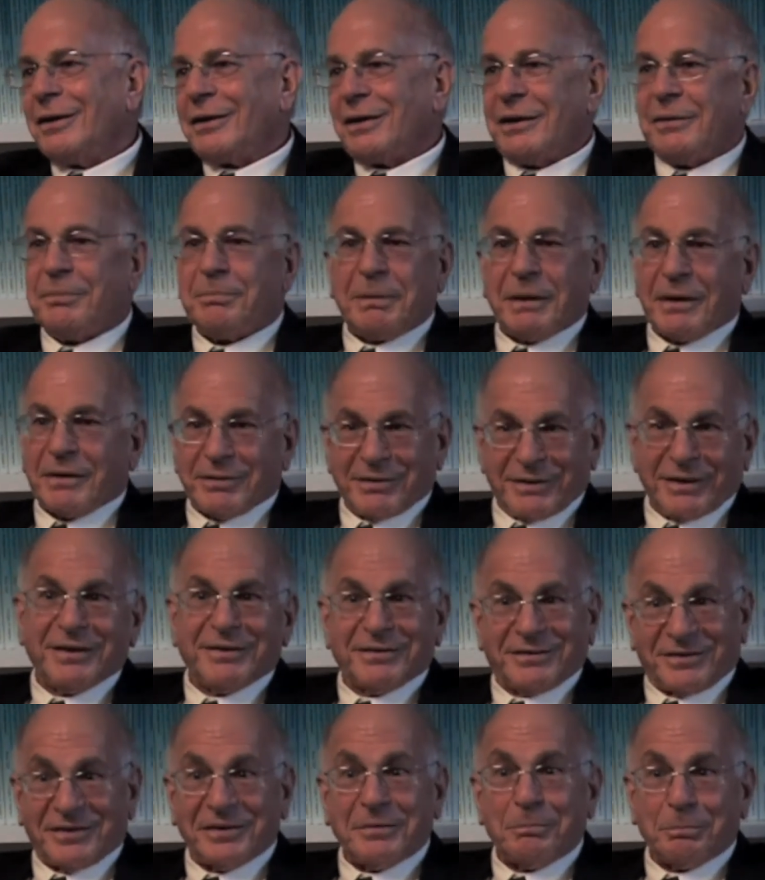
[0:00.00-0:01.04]
keeping
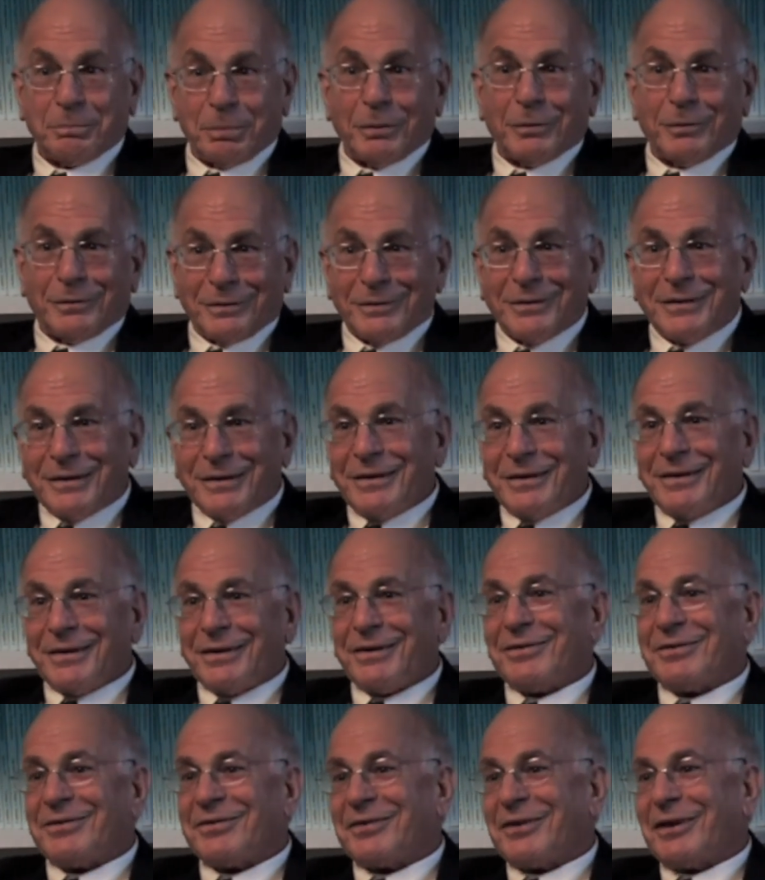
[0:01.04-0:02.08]
things simple
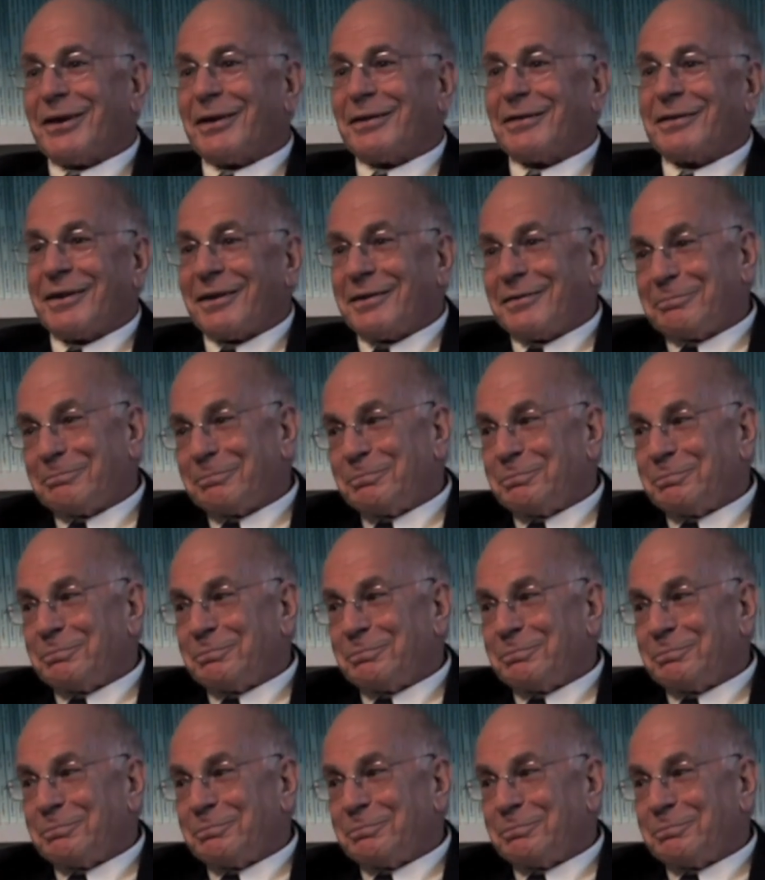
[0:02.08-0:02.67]
and saying that,